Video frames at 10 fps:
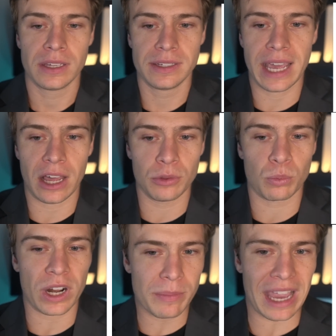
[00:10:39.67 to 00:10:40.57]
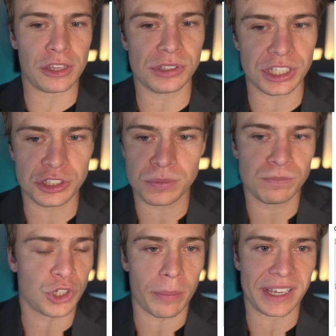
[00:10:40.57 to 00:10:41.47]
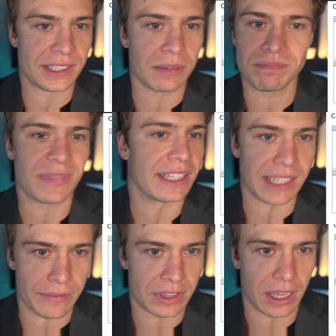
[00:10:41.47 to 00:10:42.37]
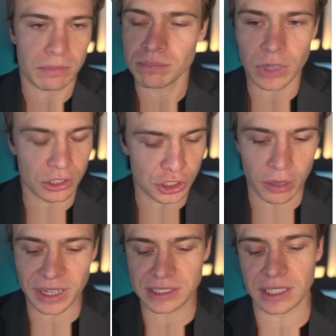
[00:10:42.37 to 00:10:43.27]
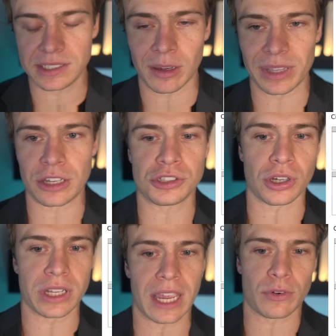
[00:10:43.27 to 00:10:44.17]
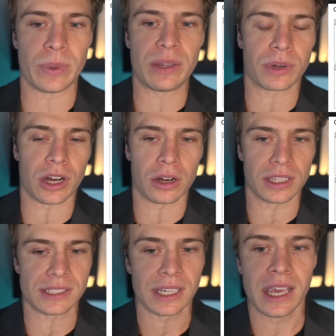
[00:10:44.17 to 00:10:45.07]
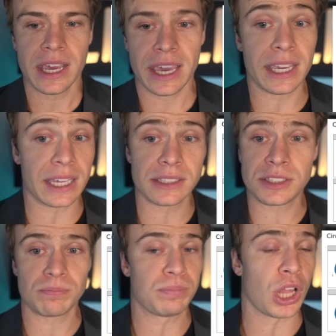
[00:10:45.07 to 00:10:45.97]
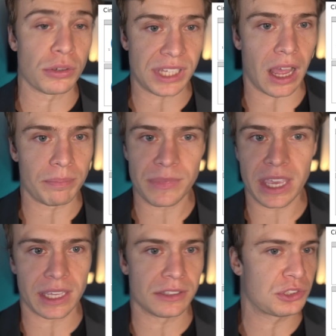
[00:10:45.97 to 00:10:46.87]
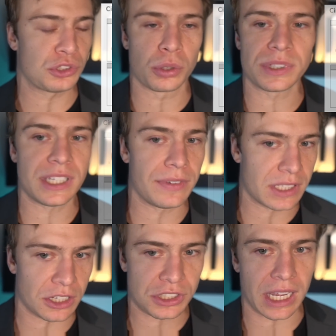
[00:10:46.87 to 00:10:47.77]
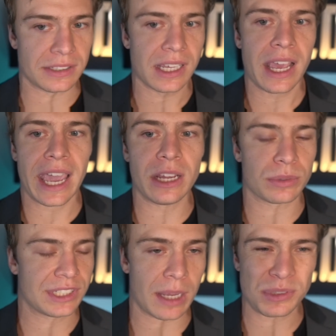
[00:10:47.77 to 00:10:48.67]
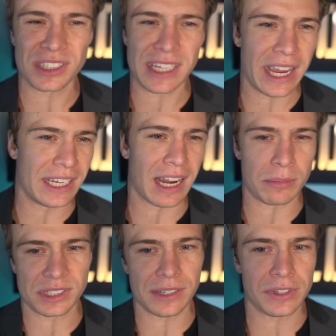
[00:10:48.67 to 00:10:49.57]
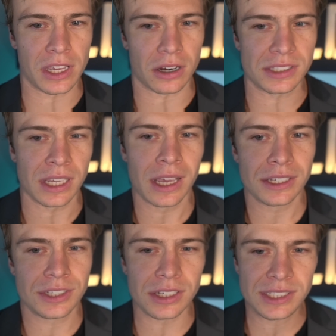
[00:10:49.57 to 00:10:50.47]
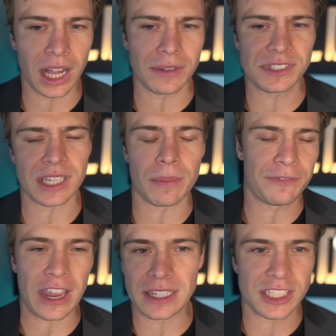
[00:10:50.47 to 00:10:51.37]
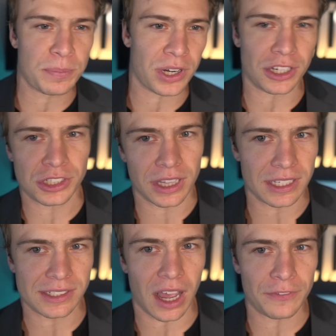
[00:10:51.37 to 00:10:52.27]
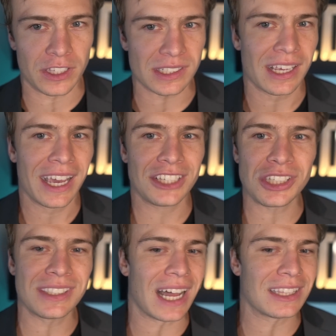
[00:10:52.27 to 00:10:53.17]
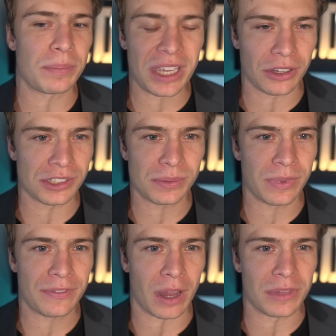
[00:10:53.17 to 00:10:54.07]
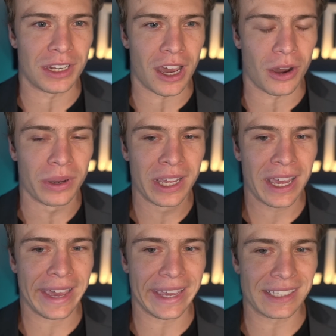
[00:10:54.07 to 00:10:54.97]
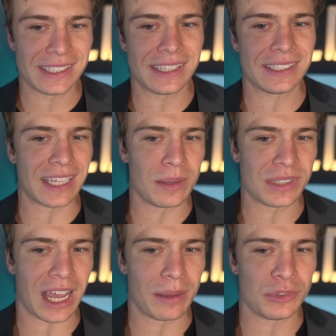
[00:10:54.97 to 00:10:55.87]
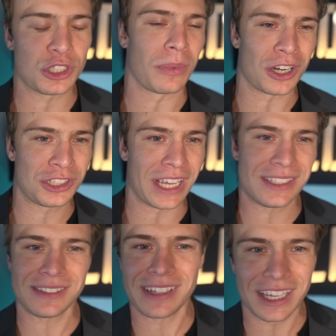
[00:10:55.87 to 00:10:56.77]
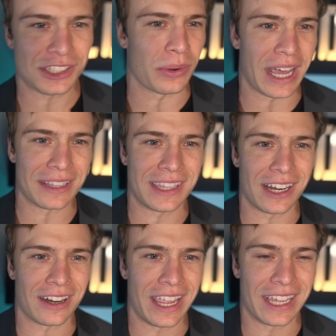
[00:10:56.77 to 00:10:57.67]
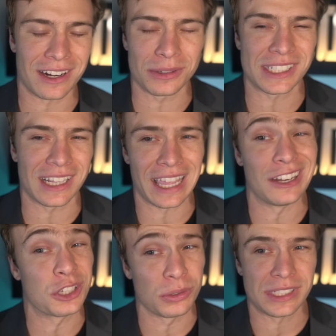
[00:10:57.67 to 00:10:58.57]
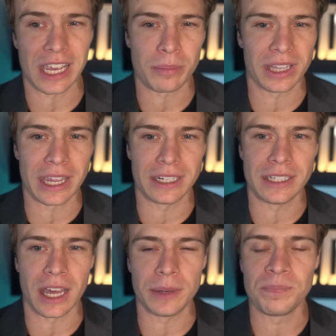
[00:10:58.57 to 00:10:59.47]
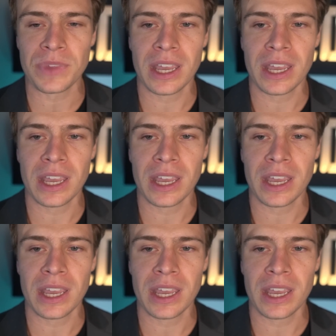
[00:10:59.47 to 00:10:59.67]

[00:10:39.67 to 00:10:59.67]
Now, running back usage, Joe Mixon gets everything. Uh, Joe Mixon is someone that you're starting every week regardless. Higgins blows up. Higgins, two receiving touchdowns, eight receptions, eighty-nine receiving yards. So you still have some fantasy production in this offense. It's just not the Bengals we've come to know. And at the same time, Ja'Marr Chase is going out there and I don't say laying a goose egg, but laying a dud.